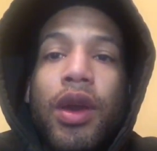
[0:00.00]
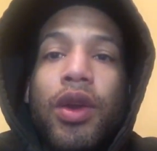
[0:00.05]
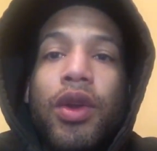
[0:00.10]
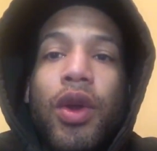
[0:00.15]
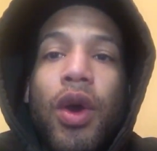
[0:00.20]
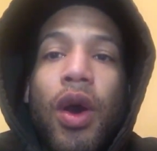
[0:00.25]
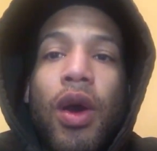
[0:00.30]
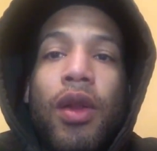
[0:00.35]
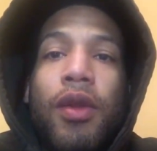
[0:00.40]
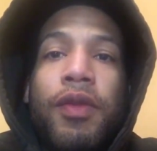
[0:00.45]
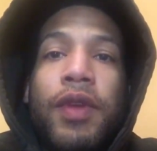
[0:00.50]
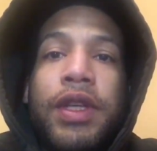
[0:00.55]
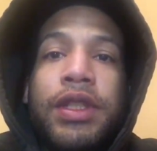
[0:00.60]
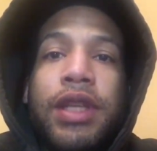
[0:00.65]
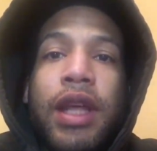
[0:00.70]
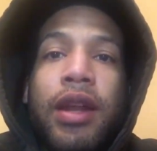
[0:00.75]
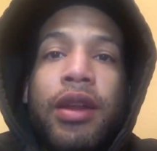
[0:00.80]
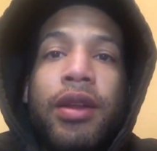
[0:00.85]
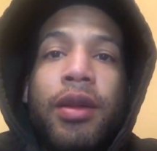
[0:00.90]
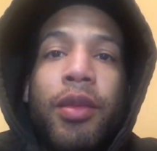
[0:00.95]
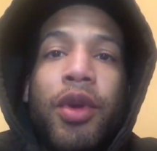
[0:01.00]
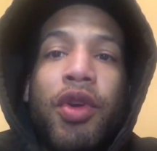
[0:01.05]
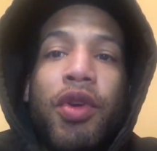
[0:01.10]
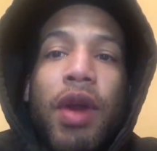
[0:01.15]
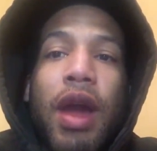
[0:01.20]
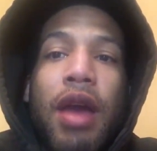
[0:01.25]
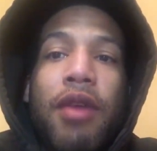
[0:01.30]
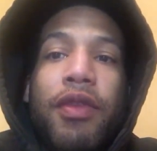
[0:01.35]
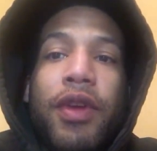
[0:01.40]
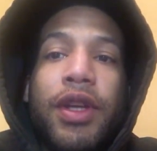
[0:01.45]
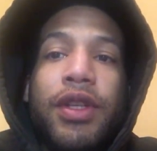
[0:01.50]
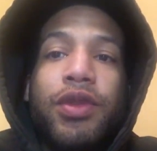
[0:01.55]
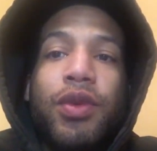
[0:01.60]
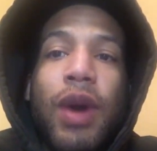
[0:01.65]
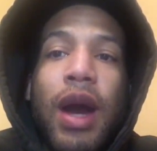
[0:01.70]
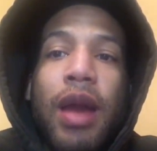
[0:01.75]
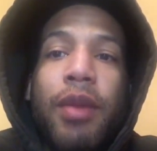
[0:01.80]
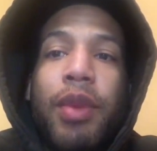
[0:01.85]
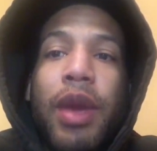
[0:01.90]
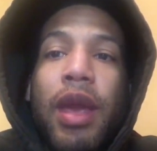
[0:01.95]
all of these other demographics,
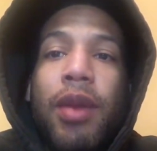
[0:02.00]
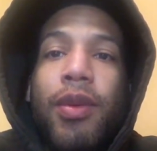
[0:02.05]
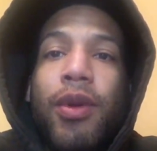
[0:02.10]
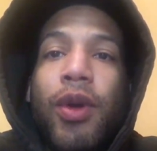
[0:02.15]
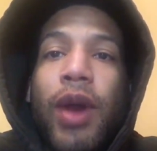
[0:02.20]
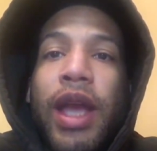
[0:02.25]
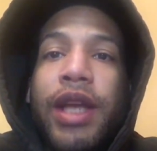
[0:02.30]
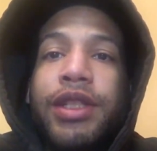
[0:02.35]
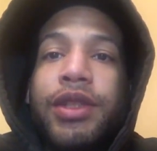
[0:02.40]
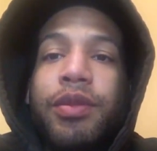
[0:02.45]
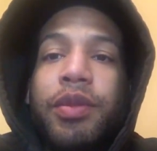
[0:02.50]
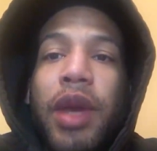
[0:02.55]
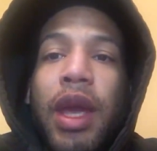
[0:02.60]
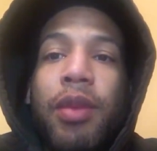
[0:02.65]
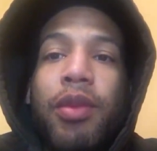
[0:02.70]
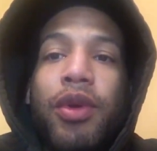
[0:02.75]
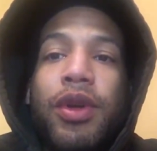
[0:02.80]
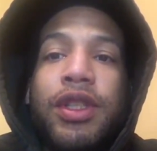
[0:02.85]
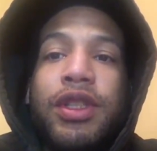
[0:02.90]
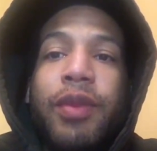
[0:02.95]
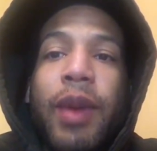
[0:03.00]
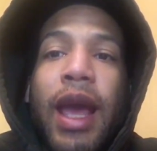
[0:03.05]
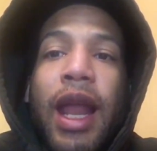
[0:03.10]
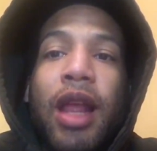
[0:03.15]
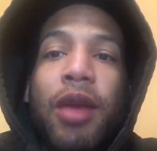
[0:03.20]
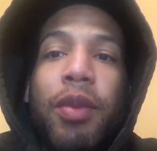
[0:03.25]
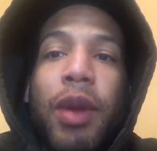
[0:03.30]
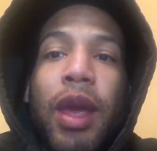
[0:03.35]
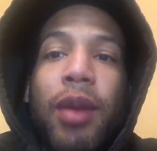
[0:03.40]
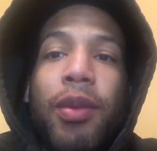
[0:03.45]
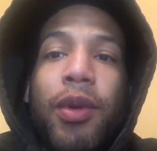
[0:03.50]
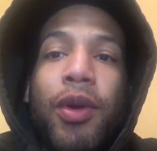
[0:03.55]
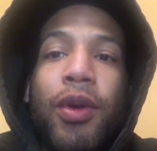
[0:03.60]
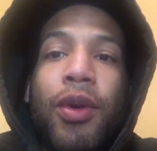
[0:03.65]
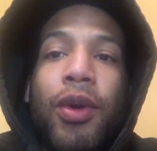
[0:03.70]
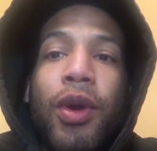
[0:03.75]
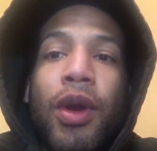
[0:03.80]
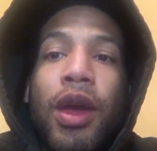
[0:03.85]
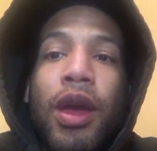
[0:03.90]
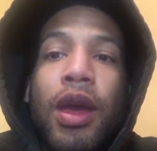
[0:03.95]
white people, Asian people, Hispanic people,
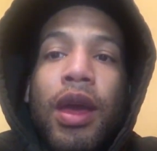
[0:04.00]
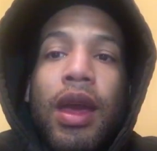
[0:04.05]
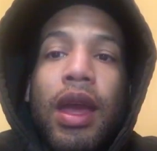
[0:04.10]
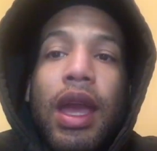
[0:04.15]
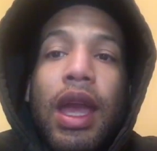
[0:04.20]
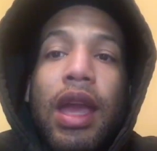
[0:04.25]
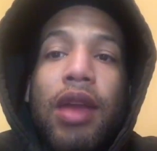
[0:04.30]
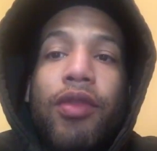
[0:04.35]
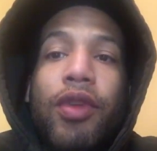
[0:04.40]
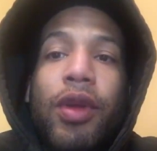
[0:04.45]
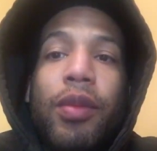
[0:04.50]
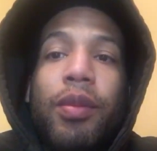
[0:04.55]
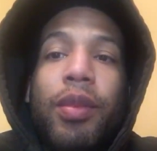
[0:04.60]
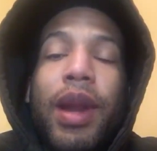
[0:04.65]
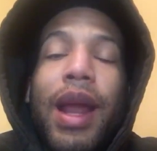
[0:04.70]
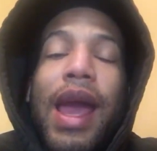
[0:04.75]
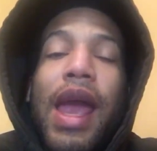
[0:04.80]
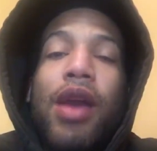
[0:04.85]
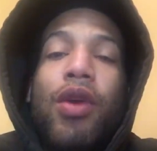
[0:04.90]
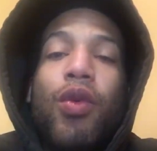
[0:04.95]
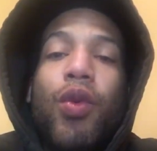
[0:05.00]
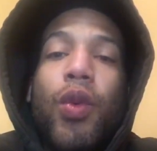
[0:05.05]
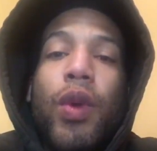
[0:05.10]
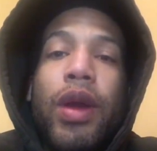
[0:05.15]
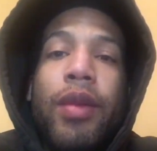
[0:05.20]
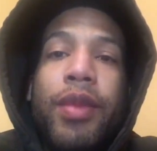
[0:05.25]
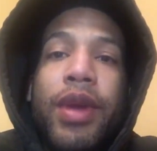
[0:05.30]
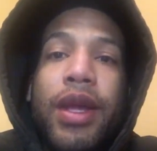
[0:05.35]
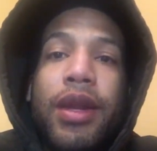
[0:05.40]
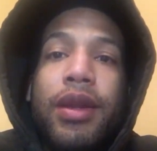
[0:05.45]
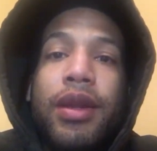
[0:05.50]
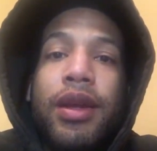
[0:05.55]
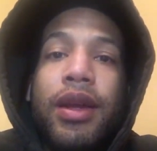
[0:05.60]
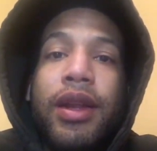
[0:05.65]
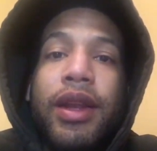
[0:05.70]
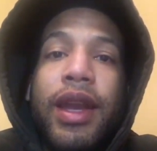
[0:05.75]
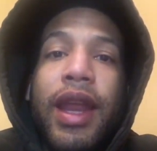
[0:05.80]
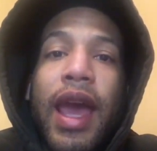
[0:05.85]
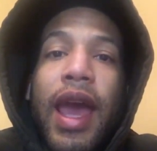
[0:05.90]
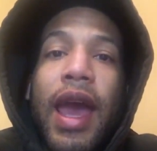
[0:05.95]
even black women
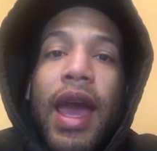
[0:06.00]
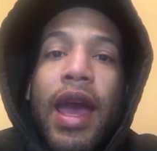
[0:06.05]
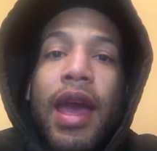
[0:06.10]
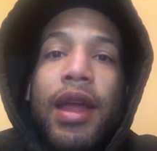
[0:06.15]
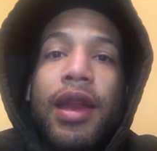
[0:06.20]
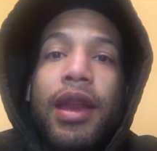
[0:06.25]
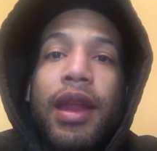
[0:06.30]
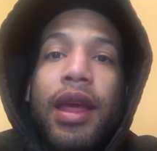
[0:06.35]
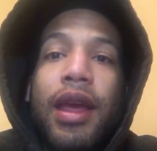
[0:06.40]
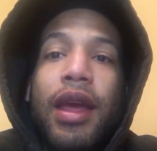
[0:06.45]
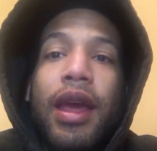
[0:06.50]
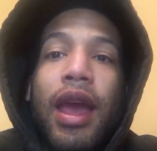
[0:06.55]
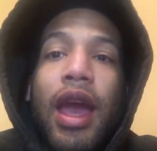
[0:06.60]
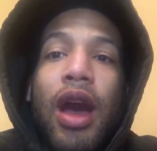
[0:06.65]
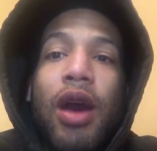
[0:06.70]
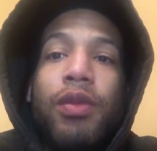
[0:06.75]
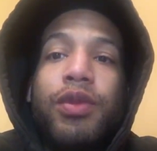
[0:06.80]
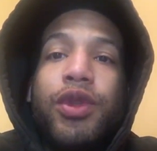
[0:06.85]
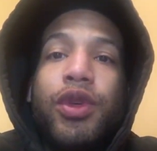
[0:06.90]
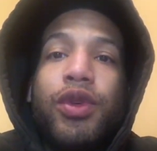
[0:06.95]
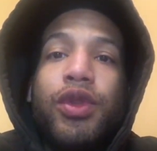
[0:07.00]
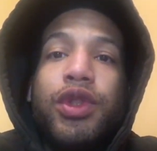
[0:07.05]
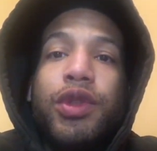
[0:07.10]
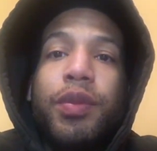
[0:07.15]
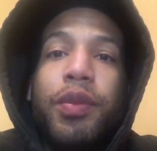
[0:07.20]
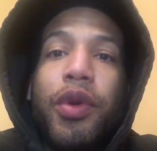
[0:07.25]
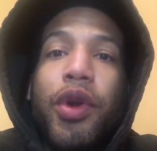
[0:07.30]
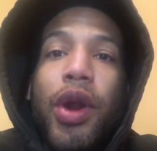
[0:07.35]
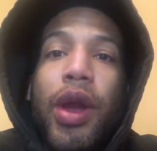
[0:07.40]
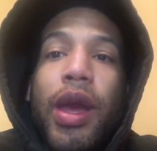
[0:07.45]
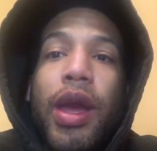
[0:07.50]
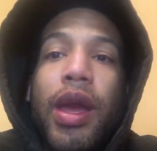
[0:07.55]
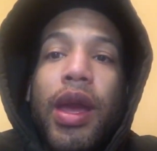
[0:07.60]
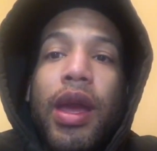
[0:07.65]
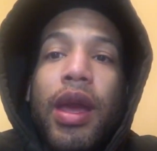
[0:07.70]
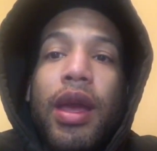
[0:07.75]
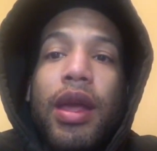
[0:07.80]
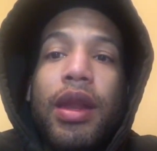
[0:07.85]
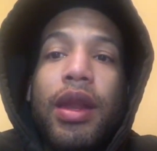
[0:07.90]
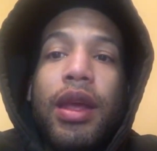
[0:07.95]
that help to
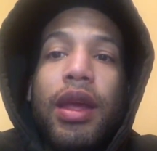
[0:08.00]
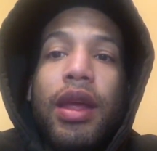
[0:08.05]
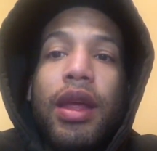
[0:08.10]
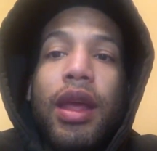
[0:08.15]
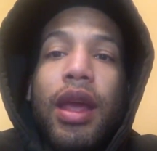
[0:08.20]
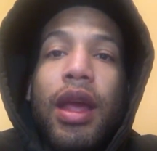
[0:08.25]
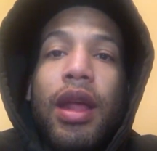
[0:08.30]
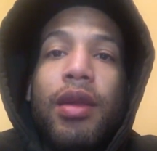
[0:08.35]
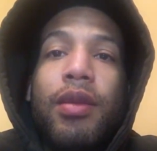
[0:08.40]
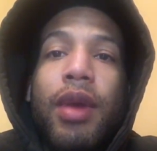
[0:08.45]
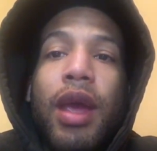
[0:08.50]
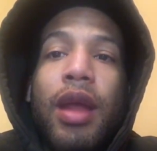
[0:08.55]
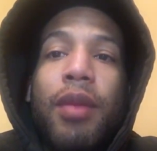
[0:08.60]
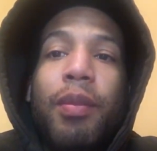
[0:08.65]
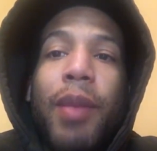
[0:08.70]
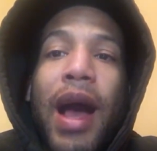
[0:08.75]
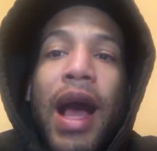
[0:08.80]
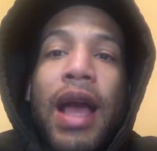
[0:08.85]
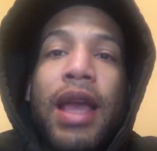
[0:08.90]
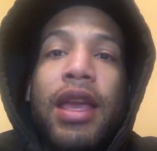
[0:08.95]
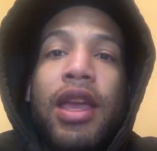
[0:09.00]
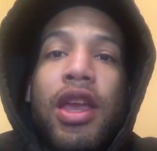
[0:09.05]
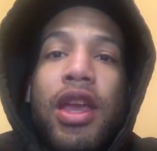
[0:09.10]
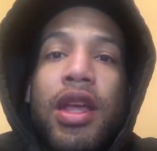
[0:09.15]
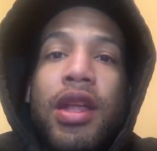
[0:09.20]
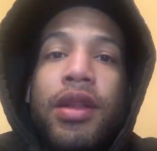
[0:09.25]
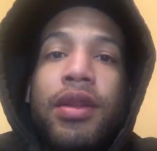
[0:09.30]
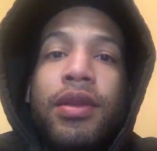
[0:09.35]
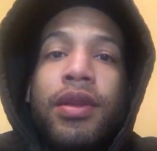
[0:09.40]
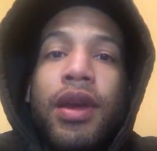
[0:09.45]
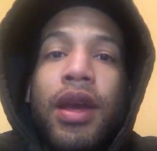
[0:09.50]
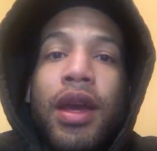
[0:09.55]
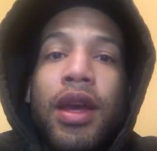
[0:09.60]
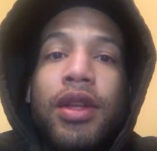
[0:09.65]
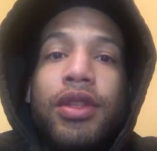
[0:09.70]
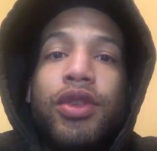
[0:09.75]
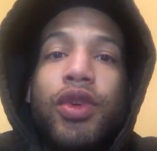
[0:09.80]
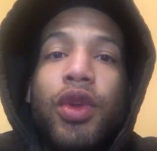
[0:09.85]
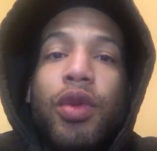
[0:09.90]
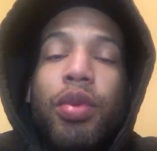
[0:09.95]
spread and buy in
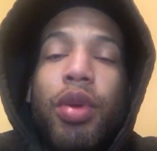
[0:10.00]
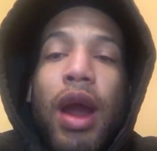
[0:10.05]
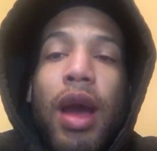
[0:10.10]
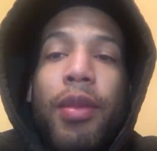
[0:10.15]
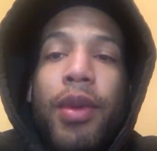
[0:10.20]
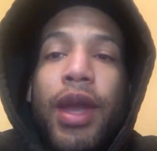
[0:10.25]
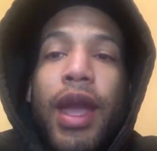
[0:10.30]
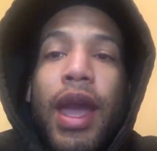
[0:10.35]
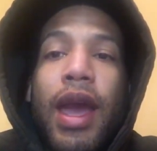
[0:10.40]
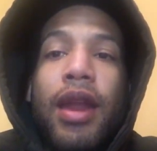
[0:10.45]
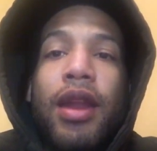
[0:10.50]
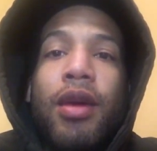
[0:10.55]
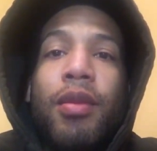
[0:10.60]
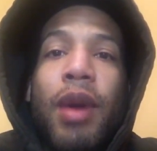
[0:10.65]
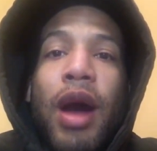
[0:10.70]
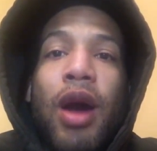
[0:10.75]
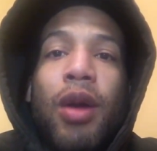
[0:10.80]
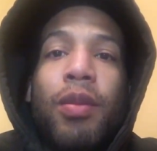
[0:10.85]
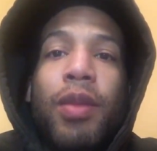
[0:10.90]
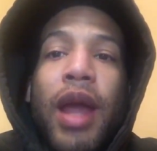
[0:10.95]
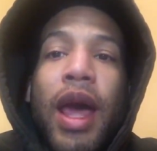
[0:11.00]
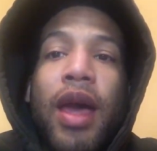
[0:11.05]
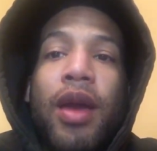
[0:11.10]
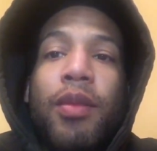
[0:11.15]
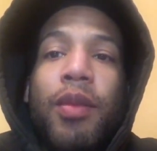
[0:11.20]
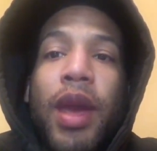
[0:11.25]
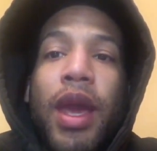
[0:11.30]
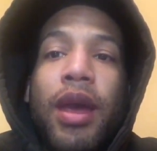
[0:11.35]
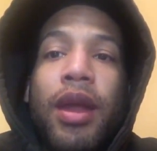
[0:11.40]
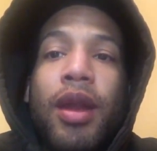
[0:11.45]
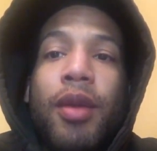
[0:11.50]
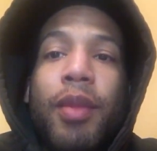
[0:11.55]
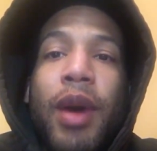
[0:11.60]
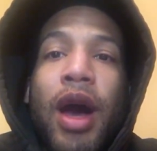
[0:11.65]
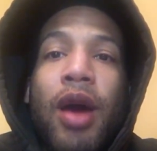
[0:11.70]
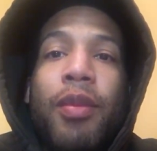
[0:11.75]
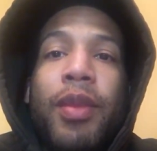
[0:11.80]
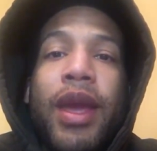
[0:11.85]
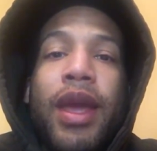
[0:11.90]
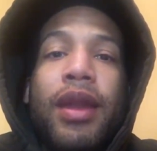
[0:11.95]
to the propaganda about black men,
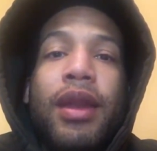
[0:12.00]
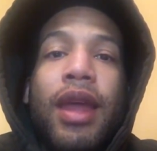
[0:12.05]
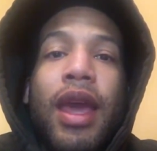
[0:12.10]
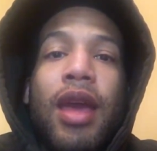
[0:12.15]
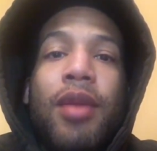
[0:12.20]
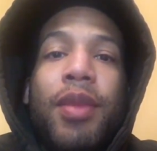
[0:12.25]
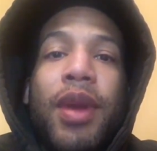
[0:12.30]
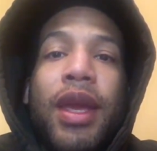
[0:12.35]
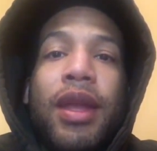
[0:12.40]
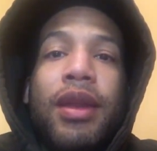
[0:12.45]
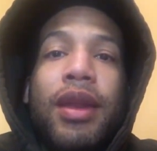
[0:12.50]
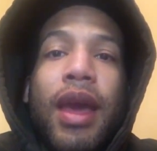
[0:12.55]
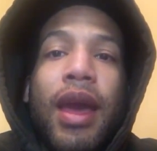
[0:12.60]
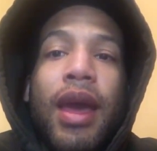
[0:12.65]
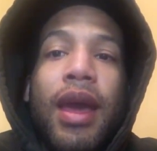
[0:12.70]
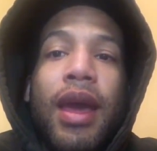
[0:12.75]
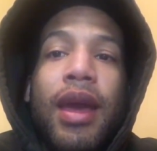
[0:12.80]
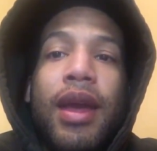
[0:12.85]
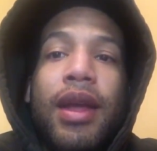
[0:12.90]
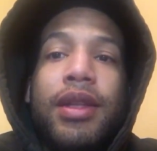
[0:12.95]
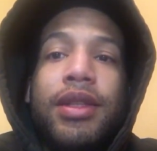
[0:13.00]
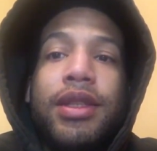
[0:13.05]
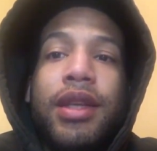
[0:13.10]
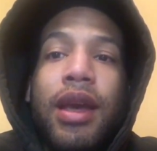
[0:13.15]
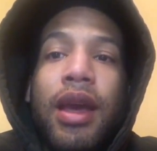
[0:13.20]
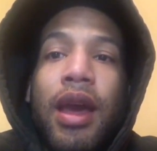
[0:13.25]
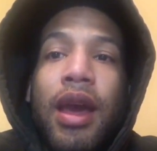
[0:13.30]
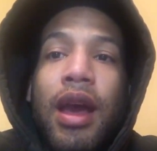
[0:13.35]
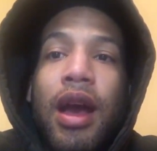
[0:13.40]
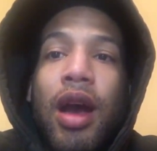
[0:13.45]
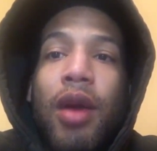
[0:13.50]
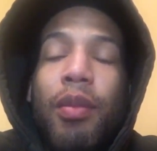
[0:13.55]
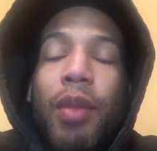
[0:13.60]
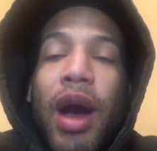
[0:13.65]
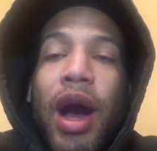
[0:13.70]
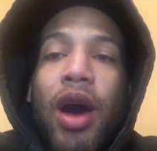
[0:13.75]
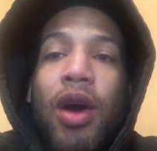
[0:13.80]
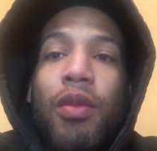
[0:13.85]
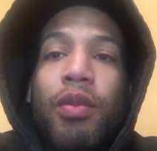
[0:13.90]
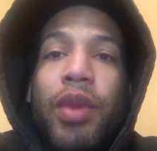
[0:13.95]
about being deadbeat dads,
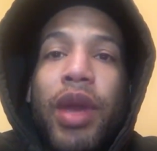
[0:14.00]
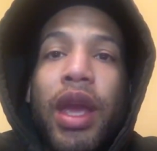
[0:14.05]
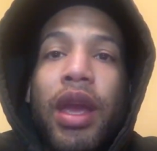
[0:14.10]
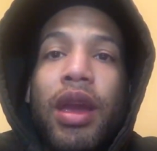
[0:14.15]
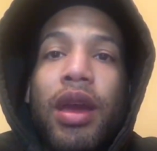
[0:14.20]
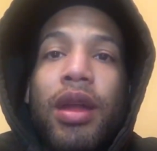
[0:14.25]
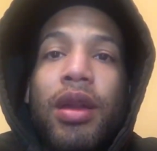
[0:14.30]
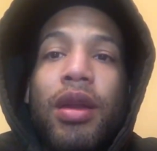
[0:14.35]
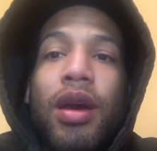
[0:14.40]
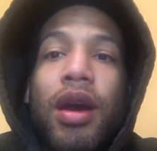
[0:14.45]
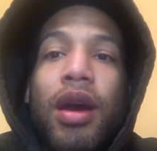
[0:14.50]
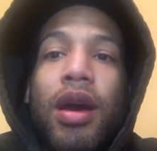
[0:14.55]
about being,